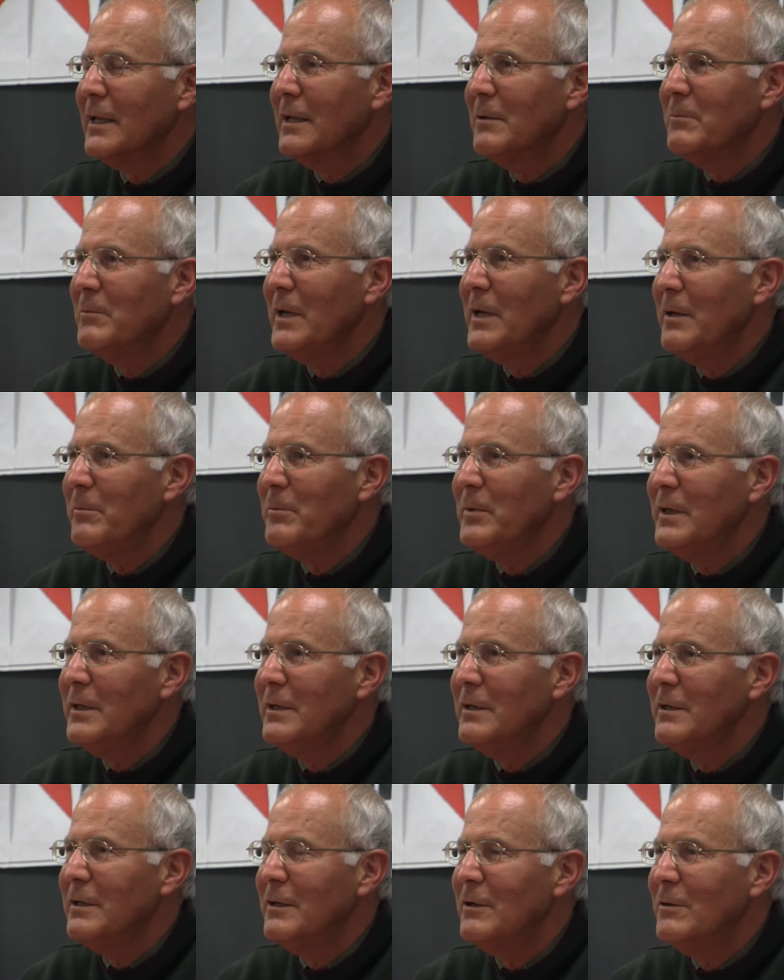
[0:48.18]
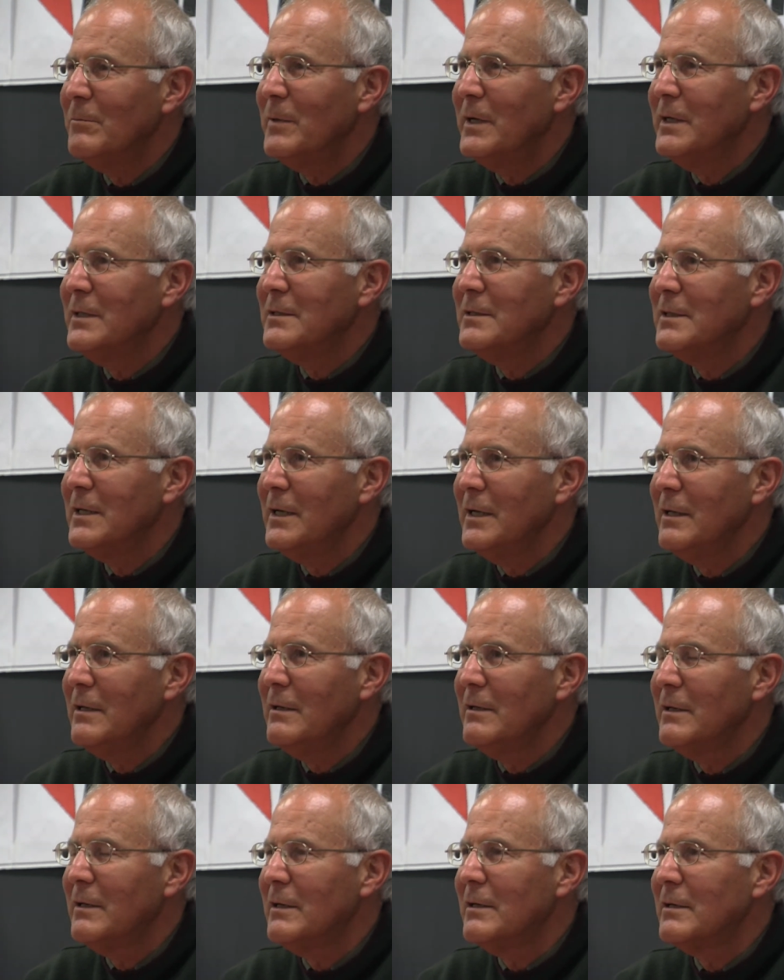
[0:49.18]
can maybe uh,
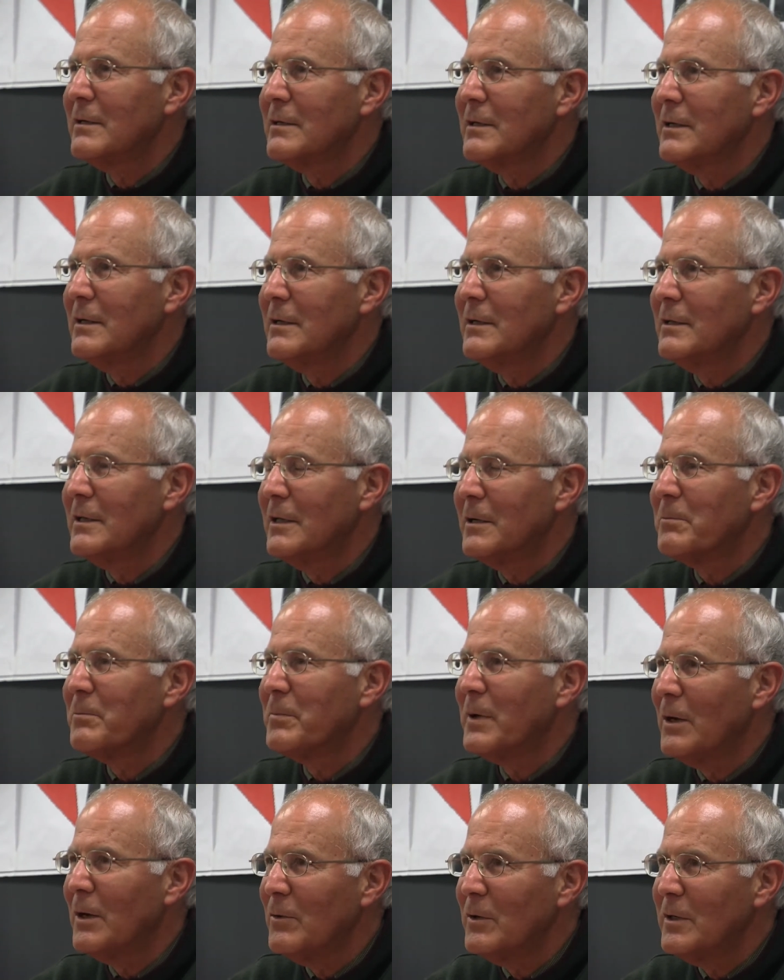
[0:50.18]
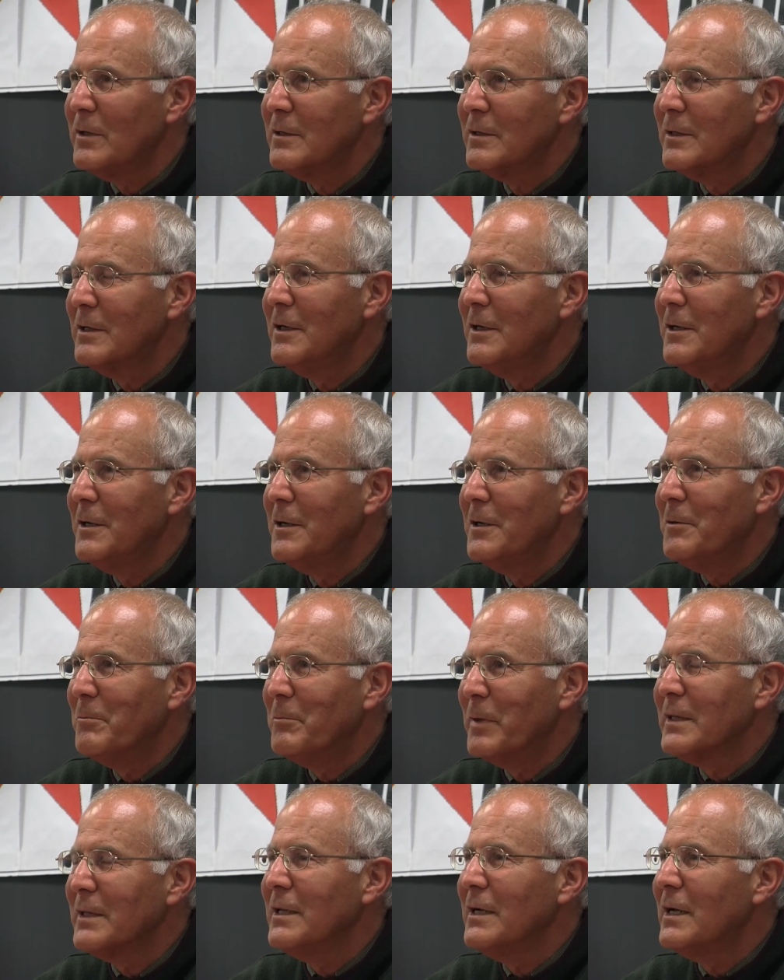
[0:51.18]
maintain their, their power,
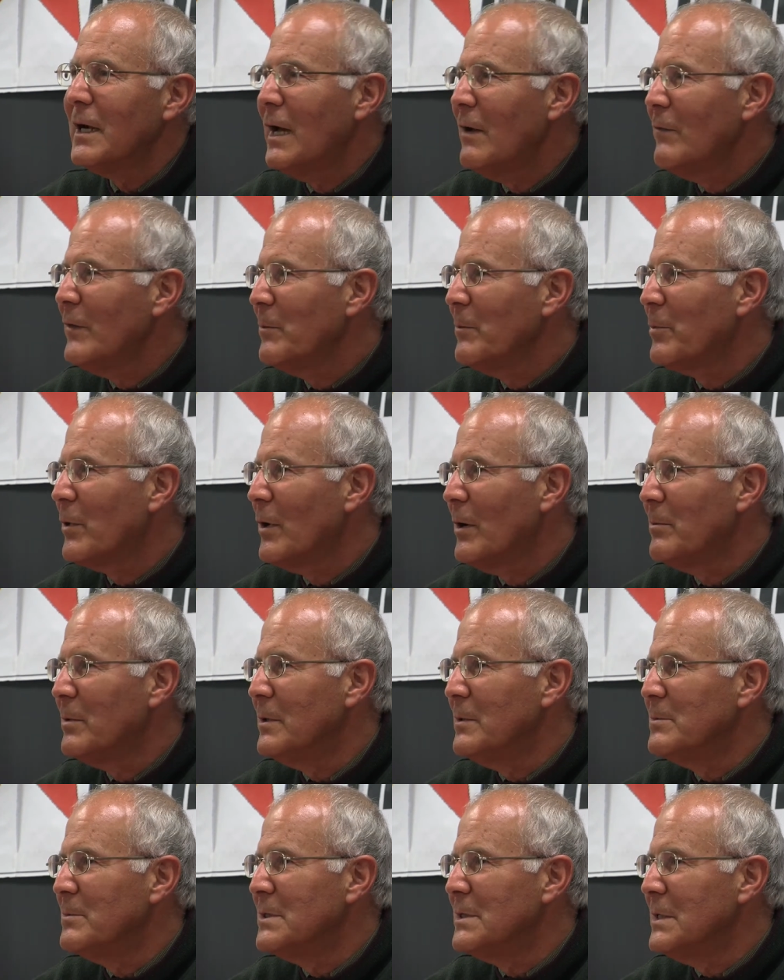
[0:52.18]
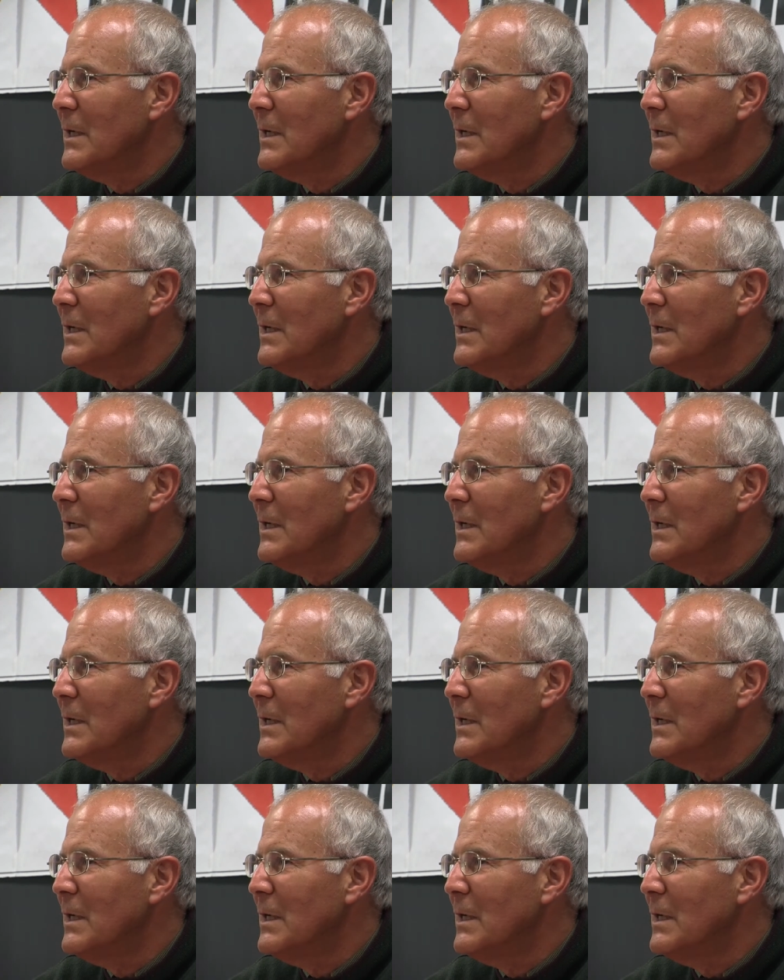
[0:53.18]
but they are having problems.